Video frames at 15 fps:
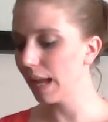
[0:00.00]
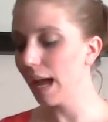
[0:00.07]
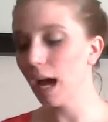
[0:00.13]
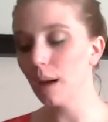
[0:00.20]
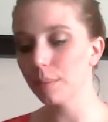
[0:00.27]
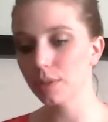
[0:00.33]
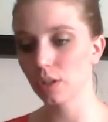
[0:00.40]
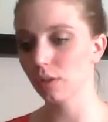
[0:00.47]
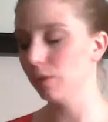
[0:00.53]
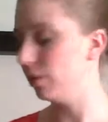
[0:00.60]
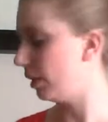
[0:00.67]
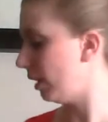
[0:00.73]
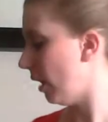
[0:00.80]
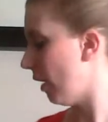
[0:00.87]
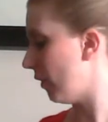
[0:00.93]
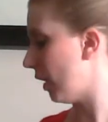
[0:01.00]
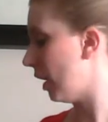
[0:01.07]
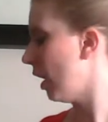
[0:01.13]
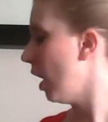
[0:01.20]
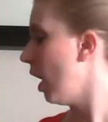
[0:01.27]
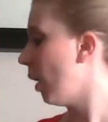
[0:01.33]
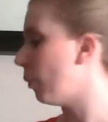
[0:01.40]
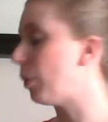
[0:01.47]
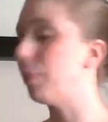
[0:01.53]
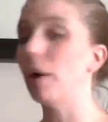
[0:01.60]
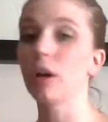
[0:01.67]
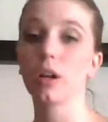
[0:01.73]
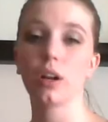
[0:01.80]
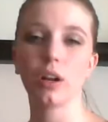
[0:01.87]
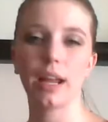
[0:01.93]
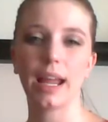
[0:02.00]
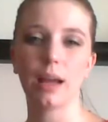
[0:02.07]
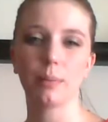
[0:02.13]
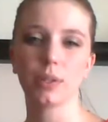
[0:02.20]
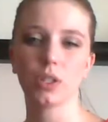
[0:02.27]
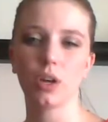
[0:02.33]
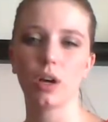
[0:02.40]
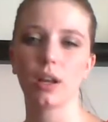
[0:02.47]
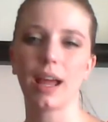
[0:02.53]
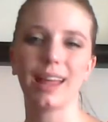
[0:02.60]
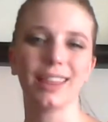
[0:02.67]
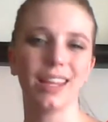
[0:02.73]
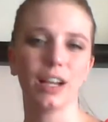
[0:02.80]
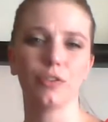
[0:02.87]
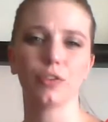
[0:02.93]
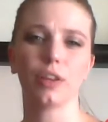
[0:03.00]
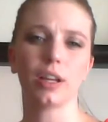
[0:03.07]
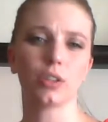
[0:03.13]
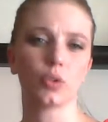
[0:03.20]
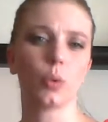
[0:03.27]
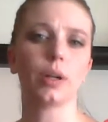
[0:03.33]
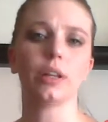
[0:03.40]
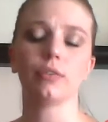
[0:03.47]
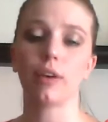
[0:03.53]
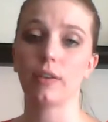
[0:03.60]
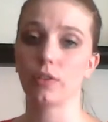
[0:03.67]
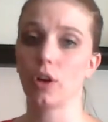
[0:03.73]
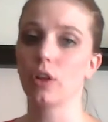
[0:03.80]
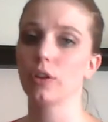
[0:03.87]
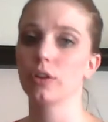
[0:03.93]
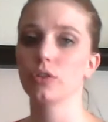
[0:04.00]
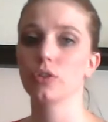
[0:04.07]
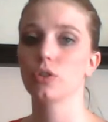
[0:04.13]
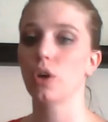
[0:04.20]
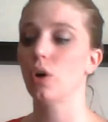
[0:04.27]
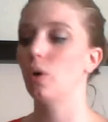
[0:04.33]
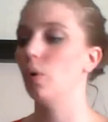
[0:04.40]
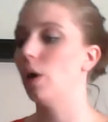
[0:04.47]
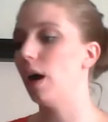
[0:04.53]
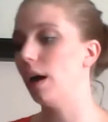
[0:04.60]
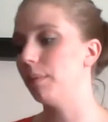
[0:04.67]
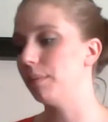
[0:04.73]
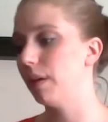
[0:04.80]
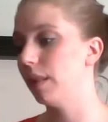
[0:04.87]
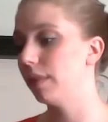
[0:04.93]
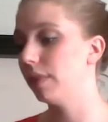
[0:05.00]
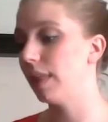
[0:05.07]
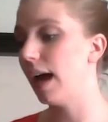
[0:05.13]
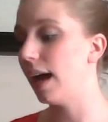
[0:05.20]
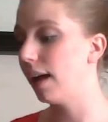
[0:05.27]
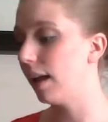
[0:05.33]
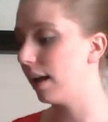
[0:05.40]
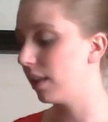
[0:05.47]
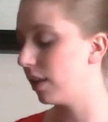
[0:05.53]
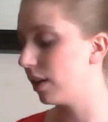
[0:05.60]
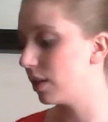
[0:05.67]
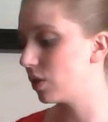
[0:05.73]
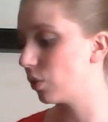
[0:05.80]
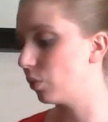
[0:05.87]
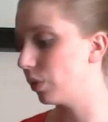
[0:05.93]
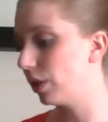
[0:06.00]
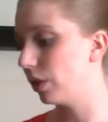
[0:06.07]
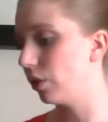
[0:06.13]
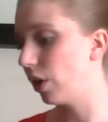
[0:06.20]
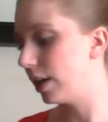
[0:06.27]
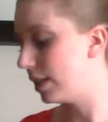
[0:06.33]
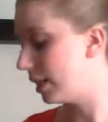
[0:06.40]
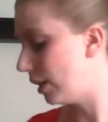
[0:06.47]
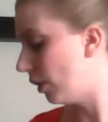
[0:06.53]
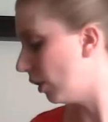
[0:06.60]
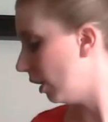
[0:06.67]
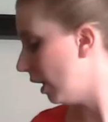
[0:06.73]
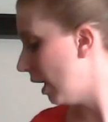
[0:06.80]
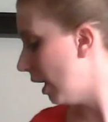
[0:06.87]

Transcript: Absolutely love it. And we bought it on Amazon, I think, for like $25. So that, I think, is a really great deal.